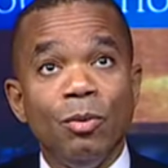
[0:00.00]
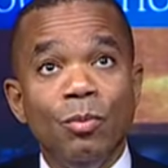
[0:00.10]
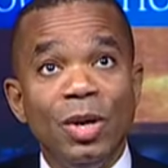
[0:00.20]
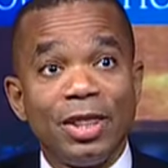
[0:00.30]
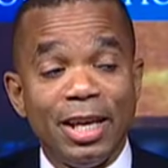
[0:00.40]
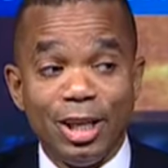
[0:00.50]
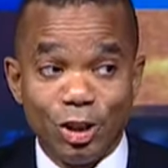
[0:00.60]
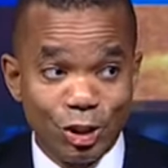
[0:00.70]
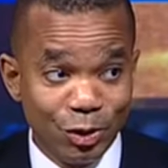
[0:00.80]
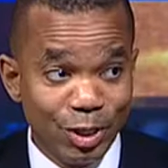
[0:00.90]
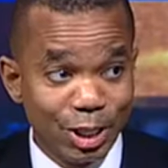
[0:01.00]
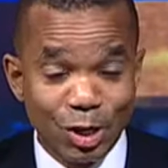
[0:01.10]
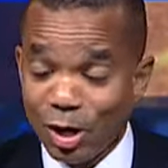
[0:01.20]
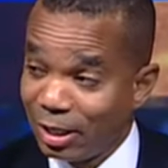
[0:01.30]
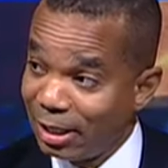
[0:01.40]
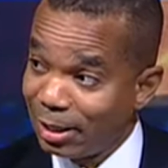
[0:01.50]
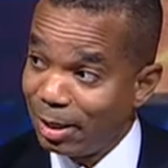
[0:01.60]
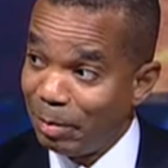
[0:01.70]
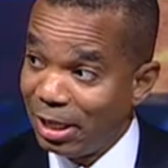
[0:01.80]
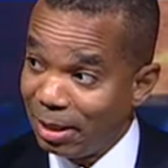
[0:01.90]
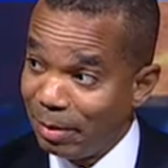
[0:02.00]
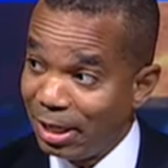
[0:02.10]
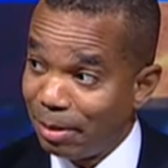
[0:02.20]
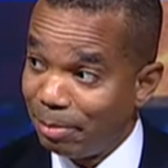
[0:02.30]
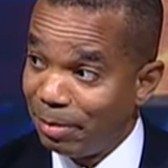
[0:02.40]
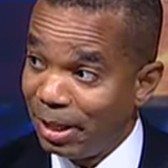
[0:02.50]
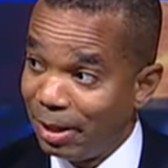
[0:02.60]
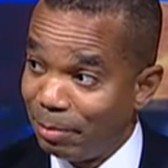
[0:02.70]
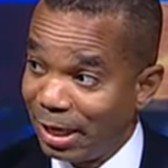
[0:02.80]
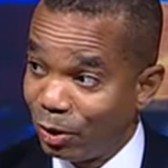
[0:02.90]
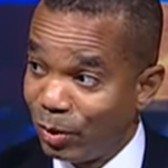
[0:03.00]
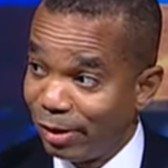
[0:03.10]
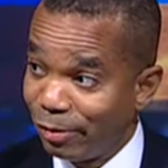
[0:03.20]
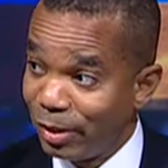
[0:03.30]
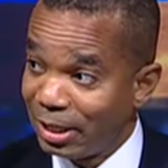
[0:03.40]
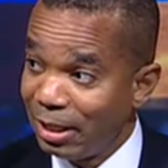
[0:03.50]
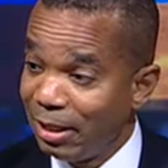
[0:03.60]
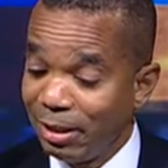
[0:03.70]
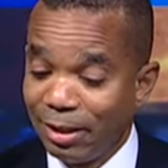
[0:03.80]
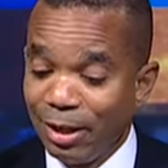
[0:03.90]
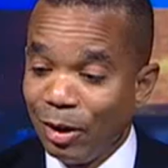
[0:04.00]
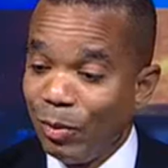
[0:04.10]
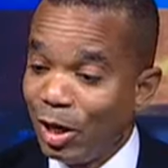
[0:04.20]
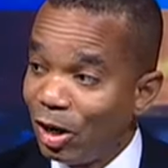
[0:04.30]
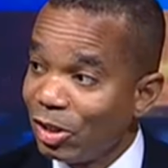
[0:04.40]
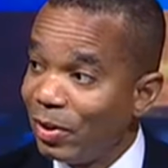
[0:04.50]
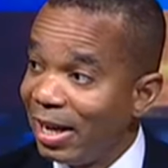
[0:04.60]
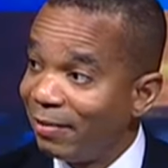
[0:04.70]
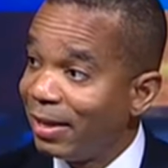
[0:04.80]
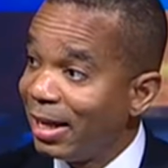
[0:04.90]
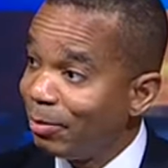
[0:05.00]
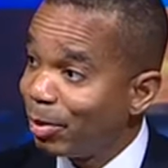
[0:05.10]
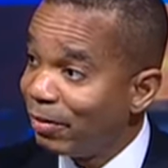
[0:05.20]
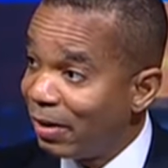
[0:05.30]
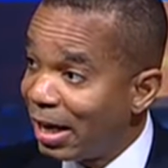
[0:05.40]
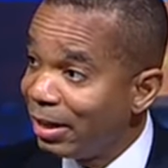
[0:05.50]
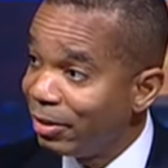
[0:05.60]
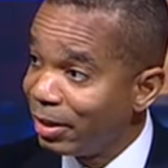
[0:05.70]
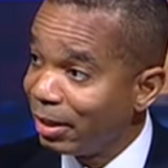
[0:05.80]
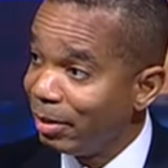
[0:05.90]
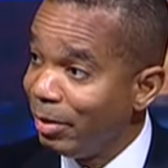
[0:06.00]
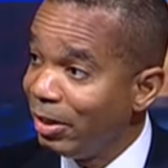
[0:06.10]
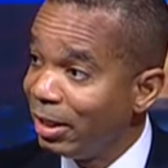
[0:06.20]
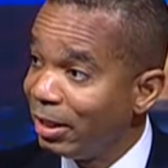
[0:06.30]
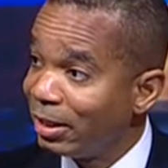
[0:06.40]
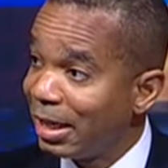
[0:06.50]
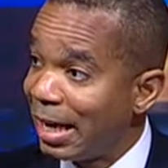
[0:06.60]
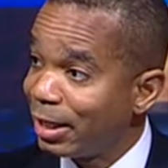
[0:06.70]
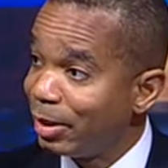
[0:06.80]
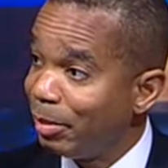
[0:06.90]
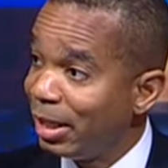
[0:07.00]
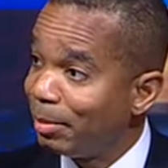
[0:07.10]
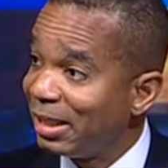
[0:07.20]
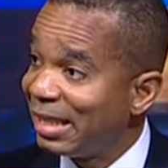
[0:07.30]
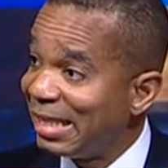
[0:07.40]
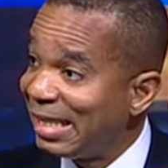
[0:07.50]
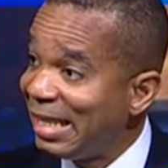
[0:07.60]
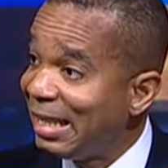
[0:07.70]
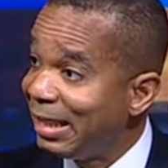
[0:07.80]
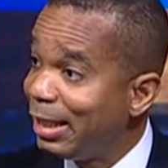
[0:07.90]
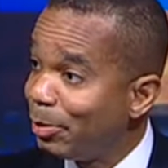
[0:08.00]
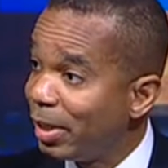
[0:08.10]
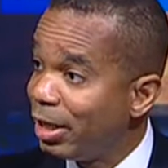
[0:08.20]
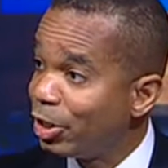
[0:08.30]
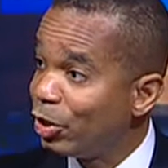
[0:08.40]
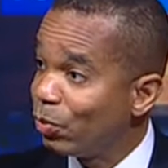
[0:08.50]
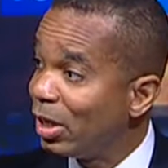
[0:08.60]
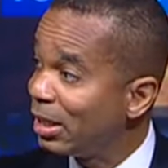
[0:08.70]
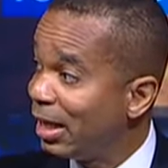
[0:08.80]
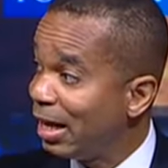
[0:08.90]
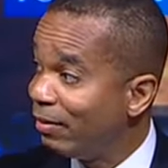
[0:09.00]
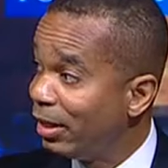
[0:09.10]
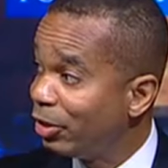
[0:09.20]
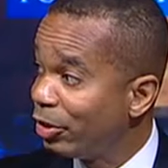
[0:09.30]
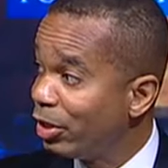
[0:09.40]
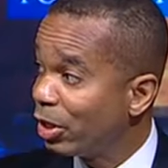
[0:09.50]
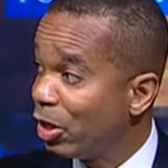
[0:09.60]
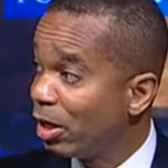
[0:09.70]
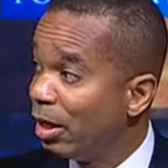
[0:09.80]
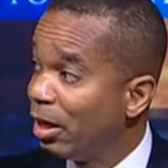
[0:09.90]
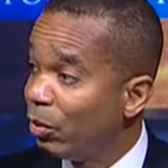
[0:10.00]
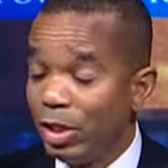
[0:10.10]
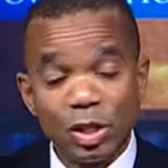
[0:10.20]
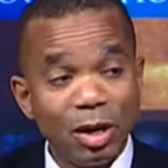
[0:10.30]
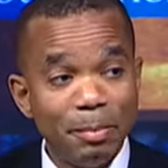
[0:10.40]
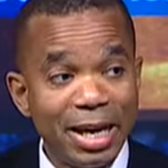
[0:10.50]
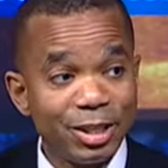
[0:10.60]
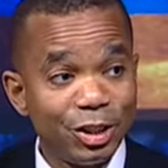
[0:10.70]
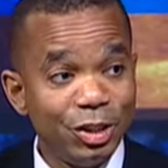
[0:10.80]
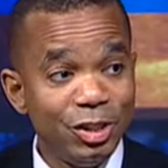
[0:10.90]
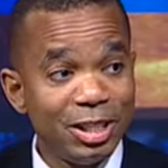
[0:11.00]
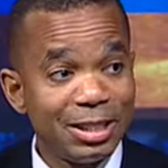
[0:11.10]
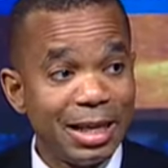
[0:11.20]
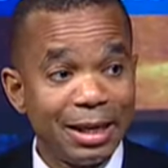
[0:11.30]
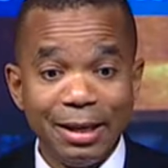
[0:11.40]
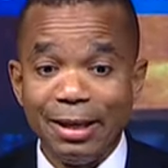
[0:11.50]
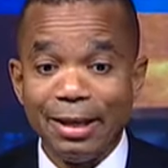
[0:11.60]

with an insurance card that's going to be coming up by 2014. We also have to have providers in communities to actually be able to see these patients once they have the insurance card. We saw in Massachusetts that